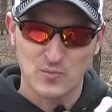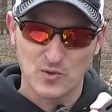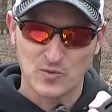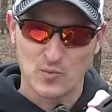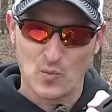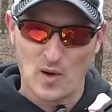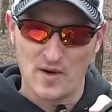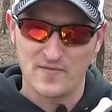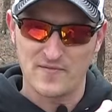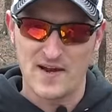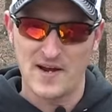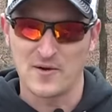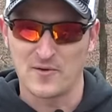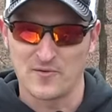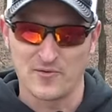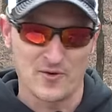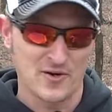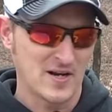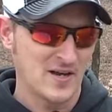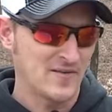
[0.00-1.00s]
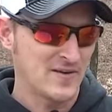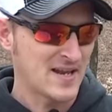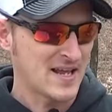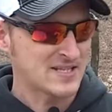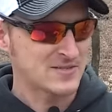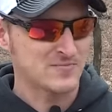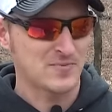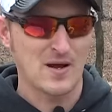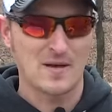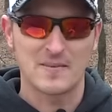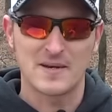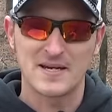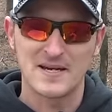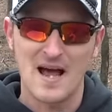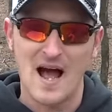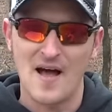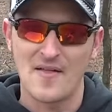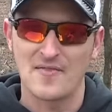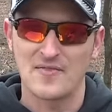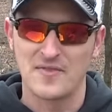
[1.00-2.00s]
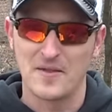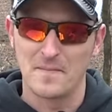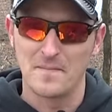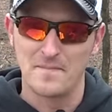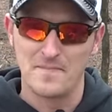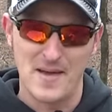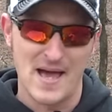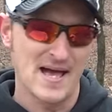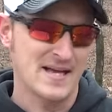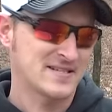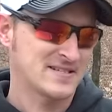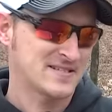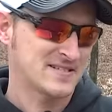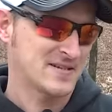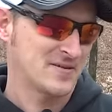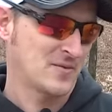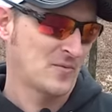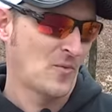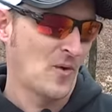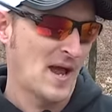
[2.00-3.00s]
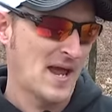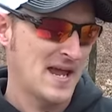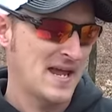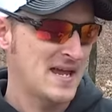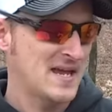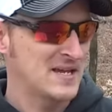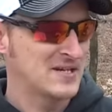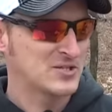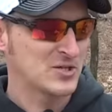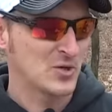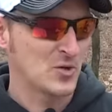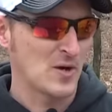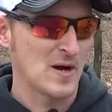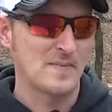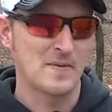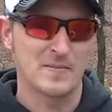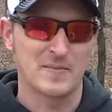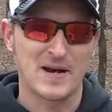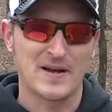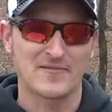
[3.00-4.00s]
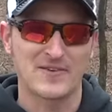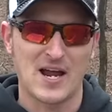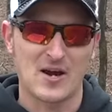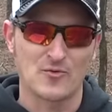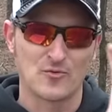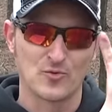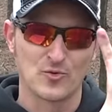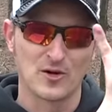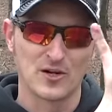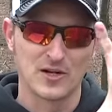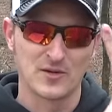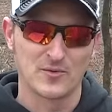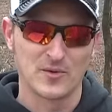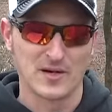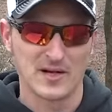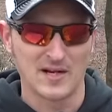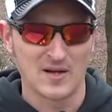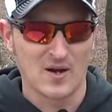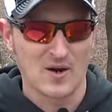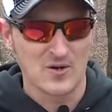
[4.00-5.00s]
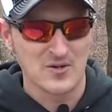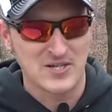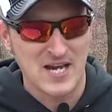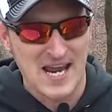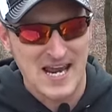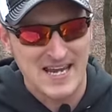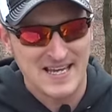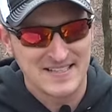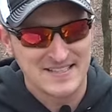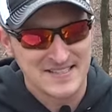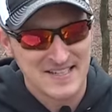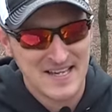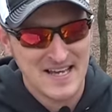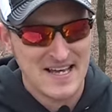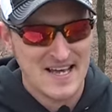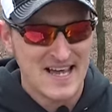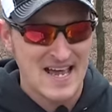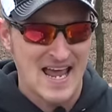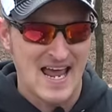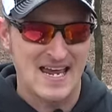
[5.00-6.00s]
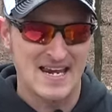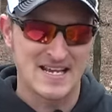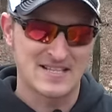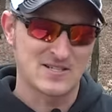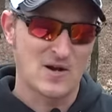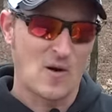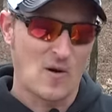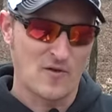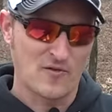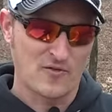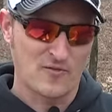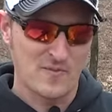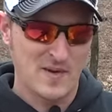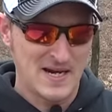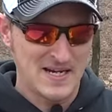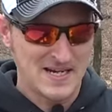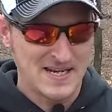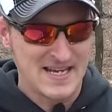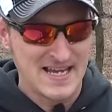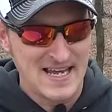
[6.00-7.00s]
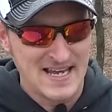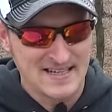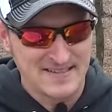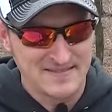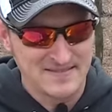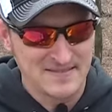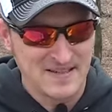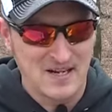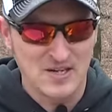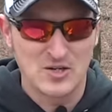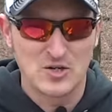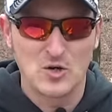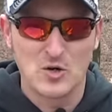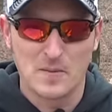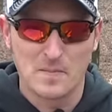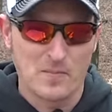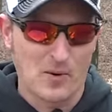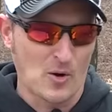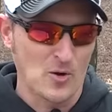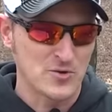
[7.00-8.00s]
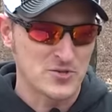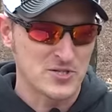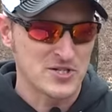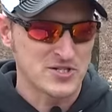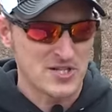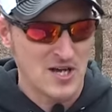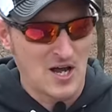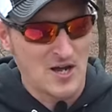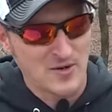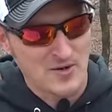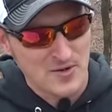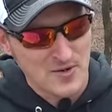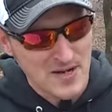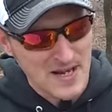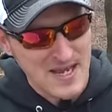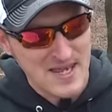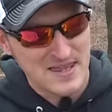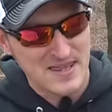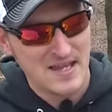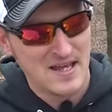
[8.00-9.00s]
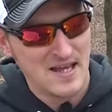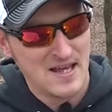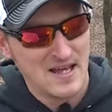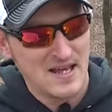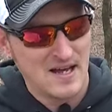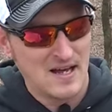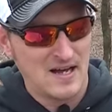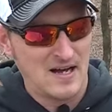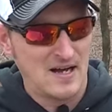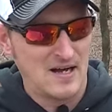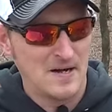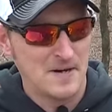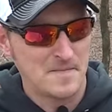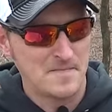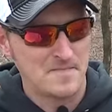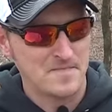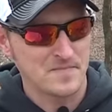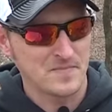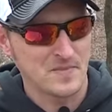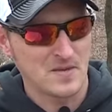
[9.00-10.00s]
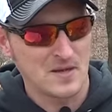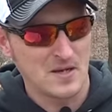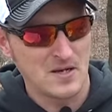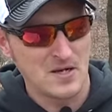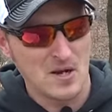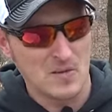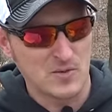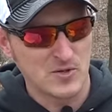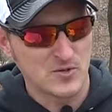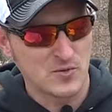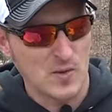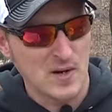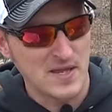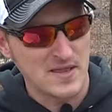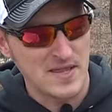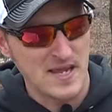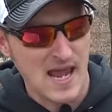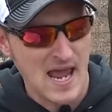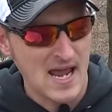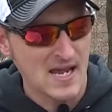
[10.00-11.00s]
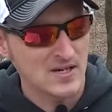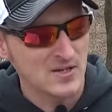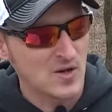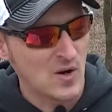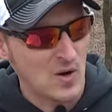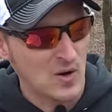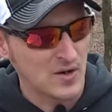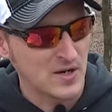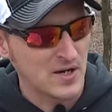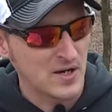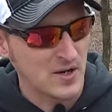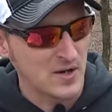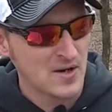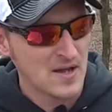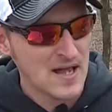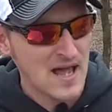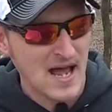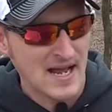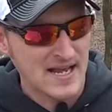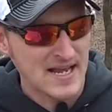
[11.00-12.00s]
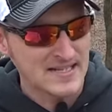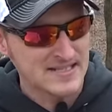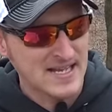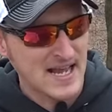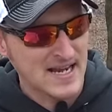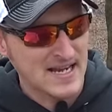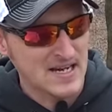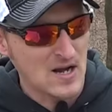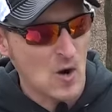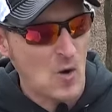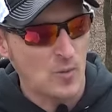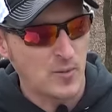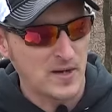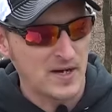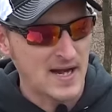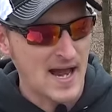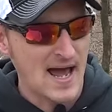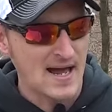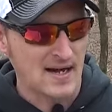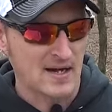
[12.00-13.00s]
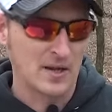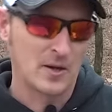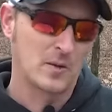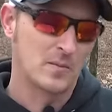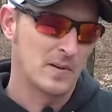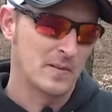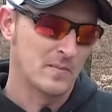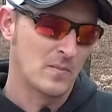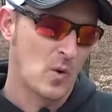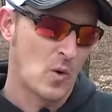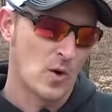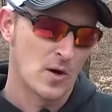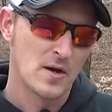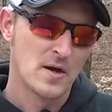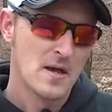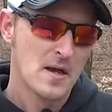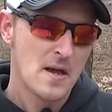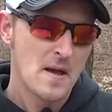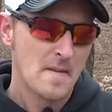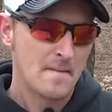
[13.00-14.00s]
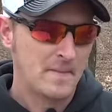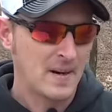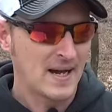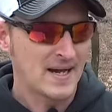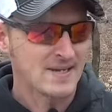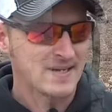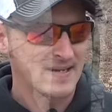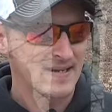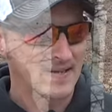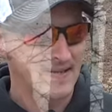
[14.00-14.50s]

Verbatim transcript: with one finger in front of it. That's probably not the best way to grip it, but I've got really, really large hands and it's hard for me to get a good purchase underneath um, you know, between the handguard here. I guess I can open it out a little bit more, but